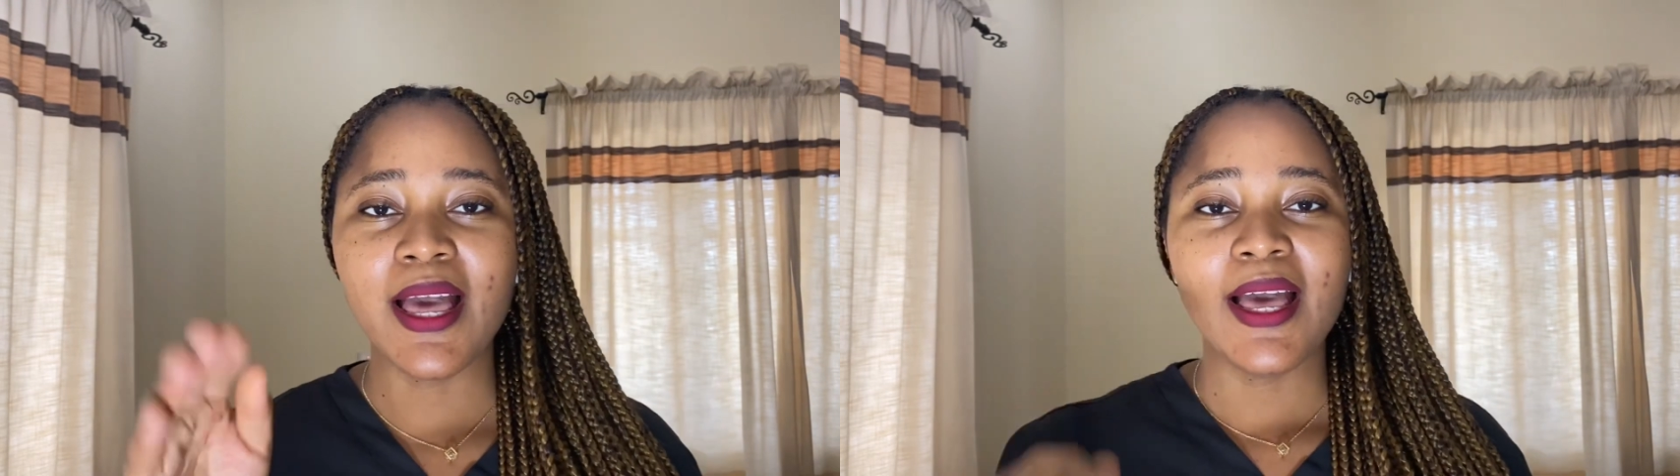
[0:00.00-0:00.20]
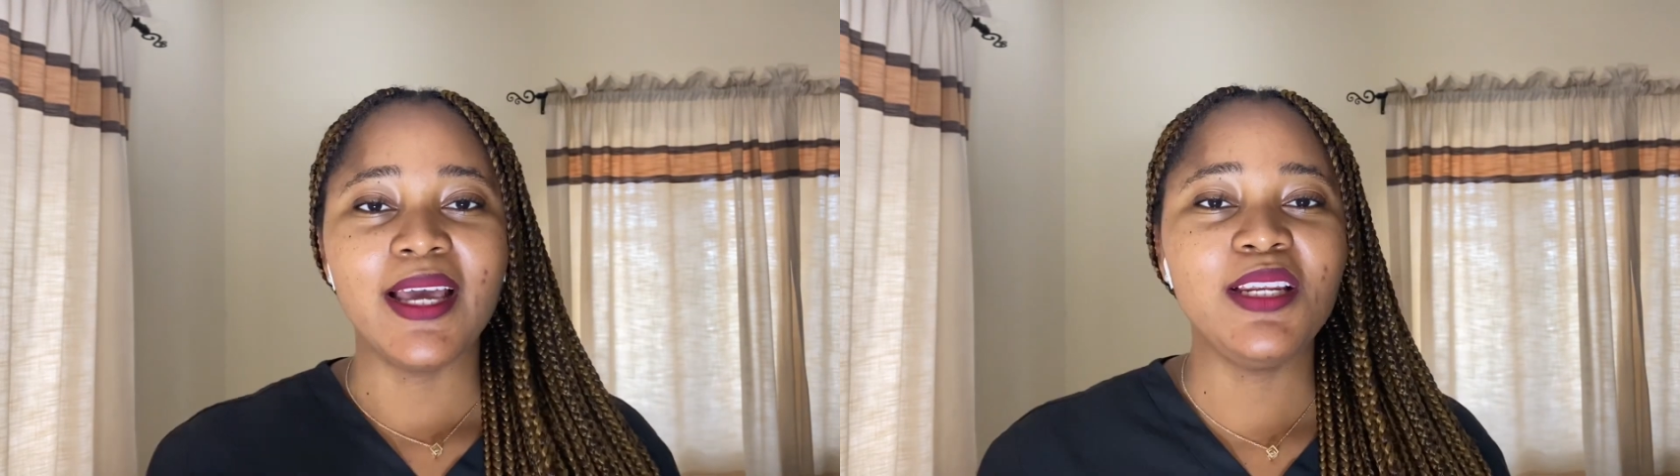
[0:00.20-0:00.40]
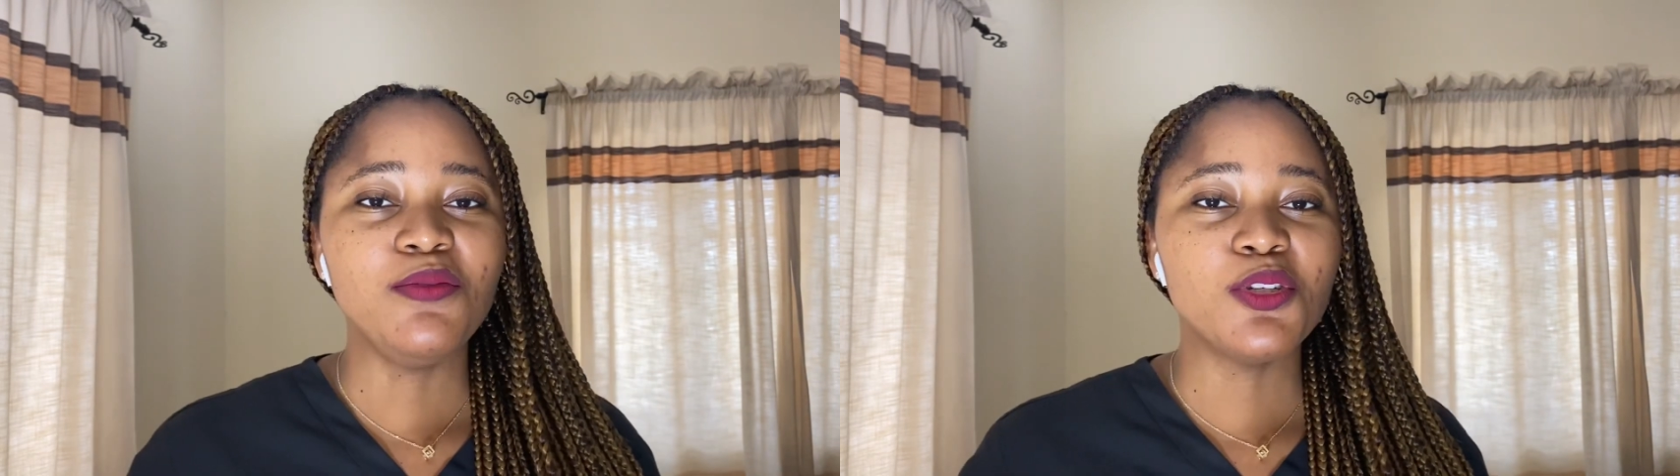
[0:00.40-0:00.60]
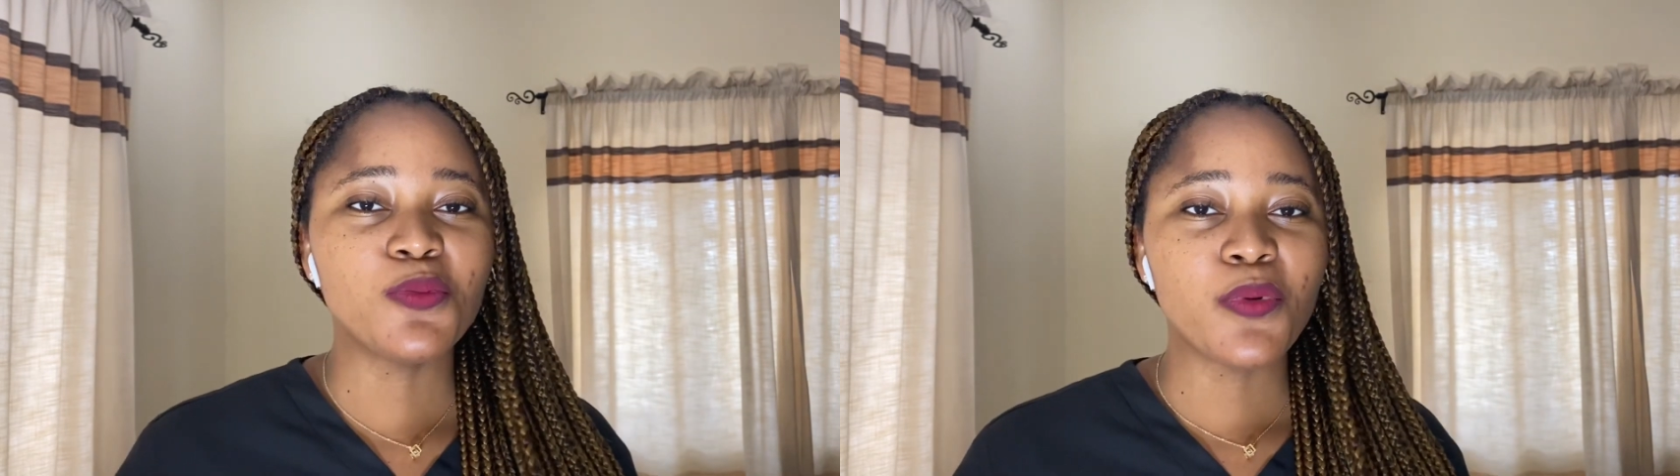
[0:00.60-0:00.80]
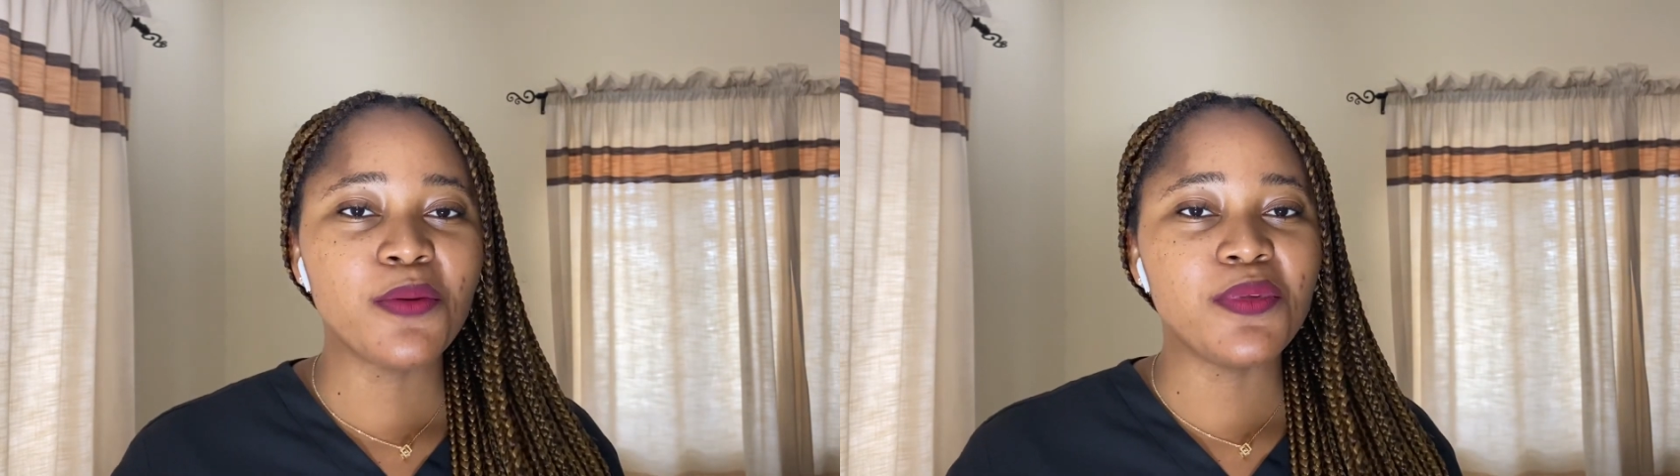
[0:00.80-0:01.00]
and if the
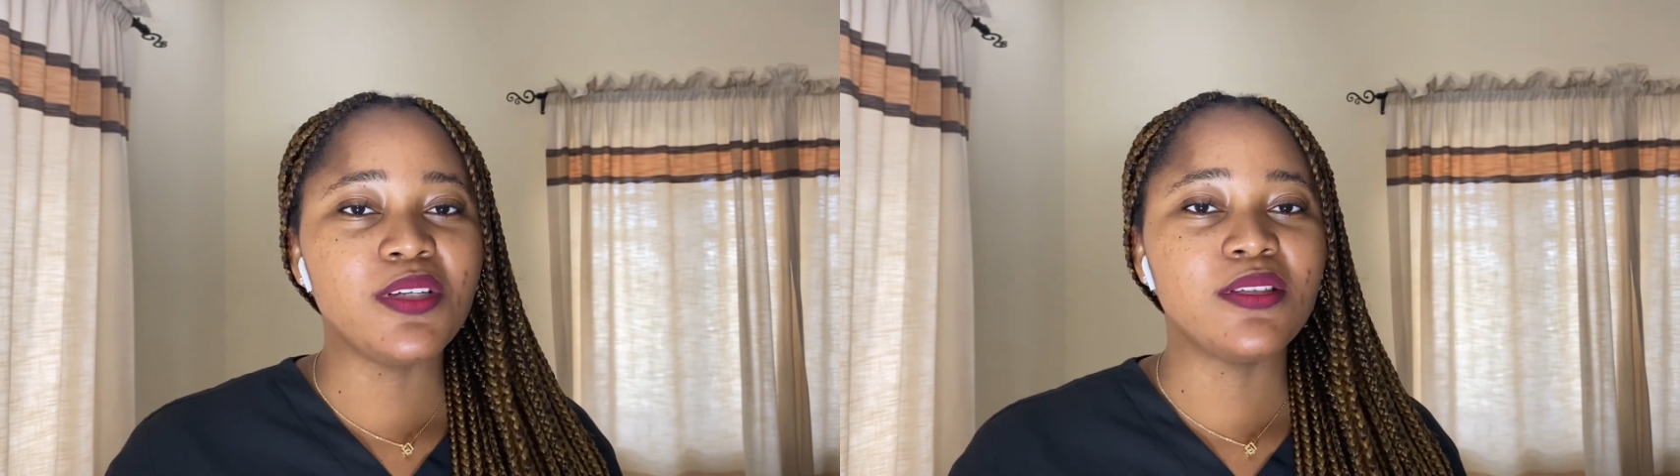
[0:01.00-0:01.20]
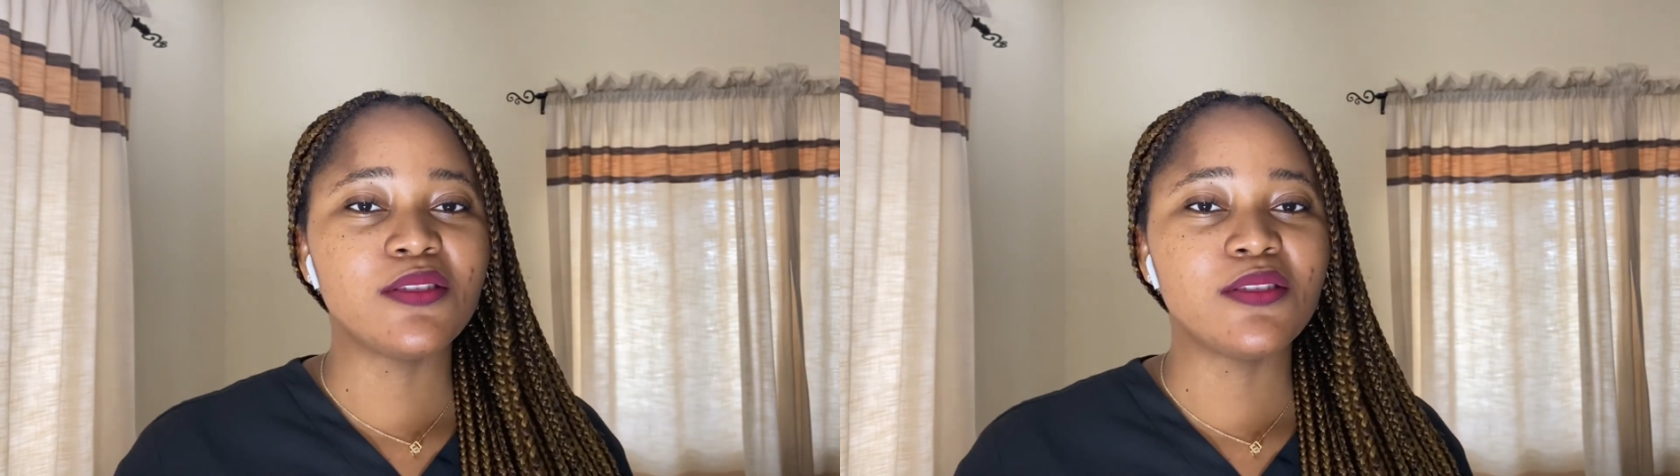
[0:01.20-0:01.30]
sperm is